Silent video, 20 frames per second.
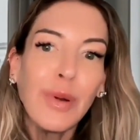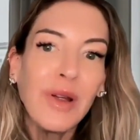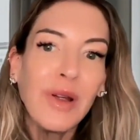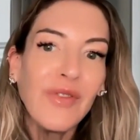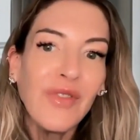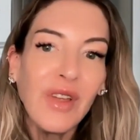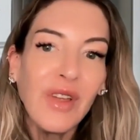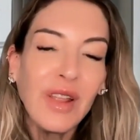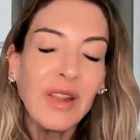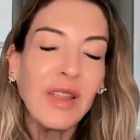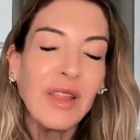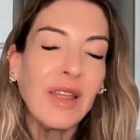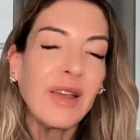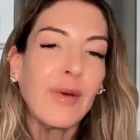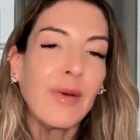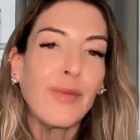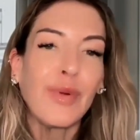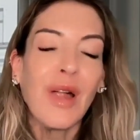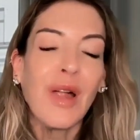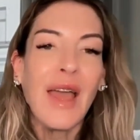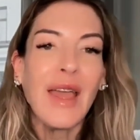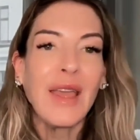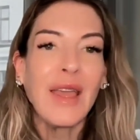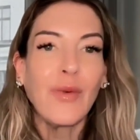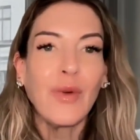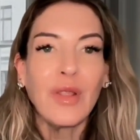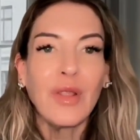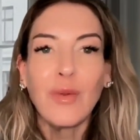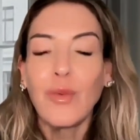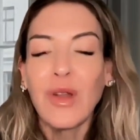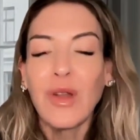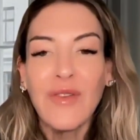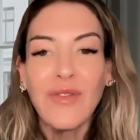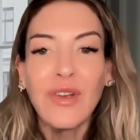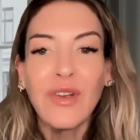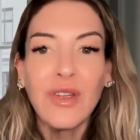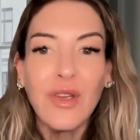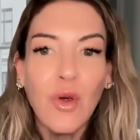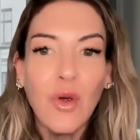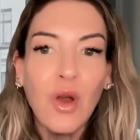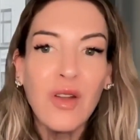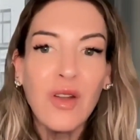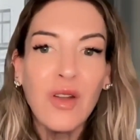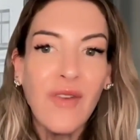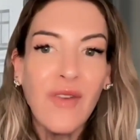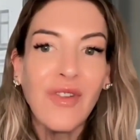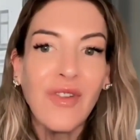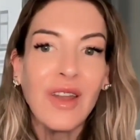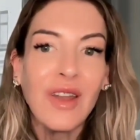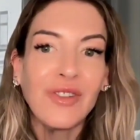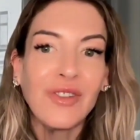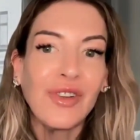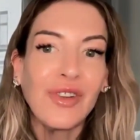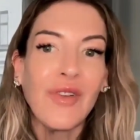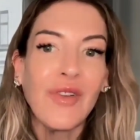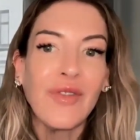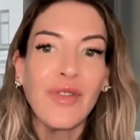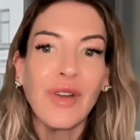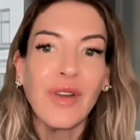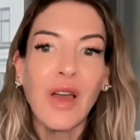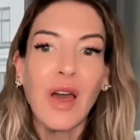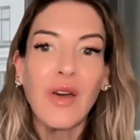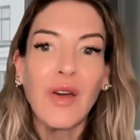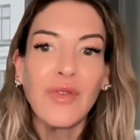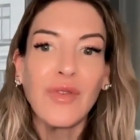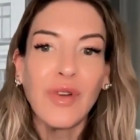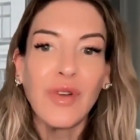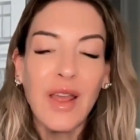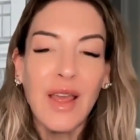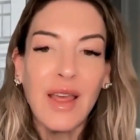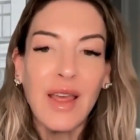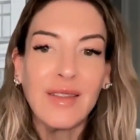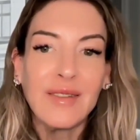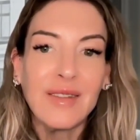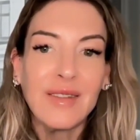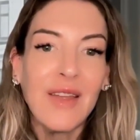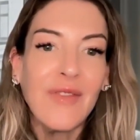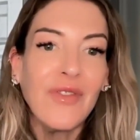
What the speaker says: perfectly complying with whatever your definition of recovery is.